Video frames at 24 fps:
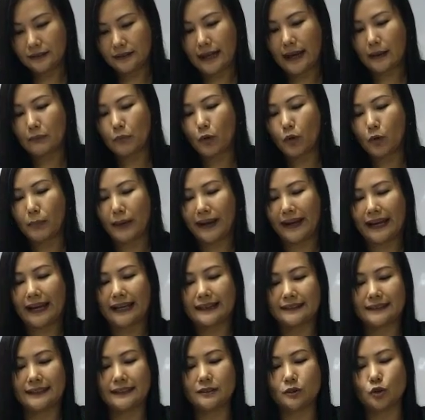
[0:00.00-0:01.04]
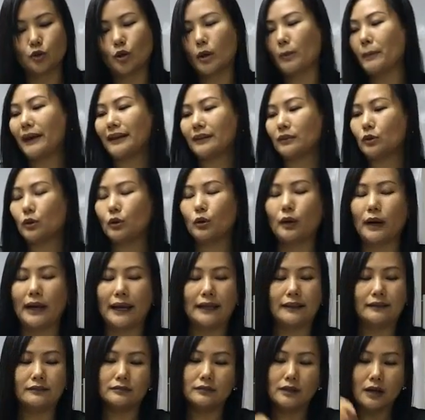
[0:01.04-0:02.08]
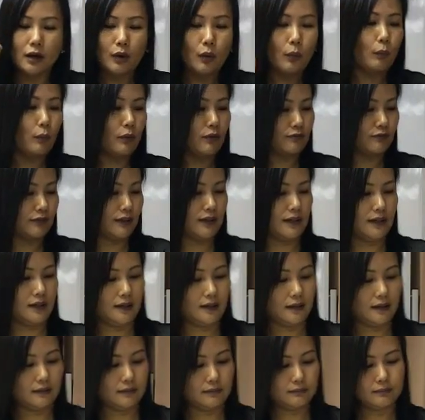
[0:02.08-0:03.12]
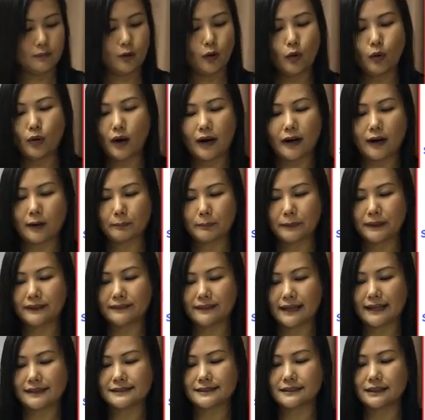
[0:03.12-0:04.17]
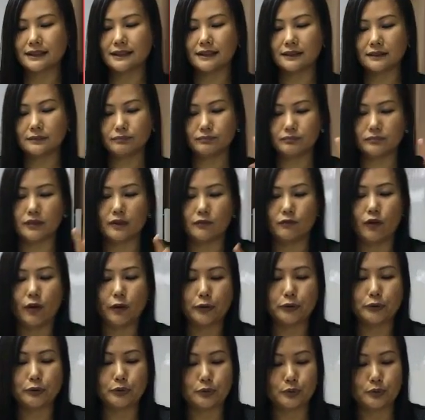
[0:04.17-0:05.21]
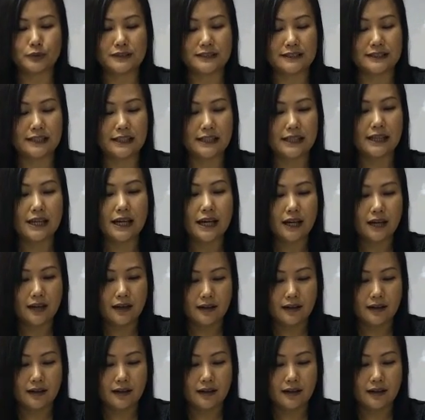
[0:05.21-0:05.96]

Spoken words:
demo by cutting the tomato and with ORP tester for you to see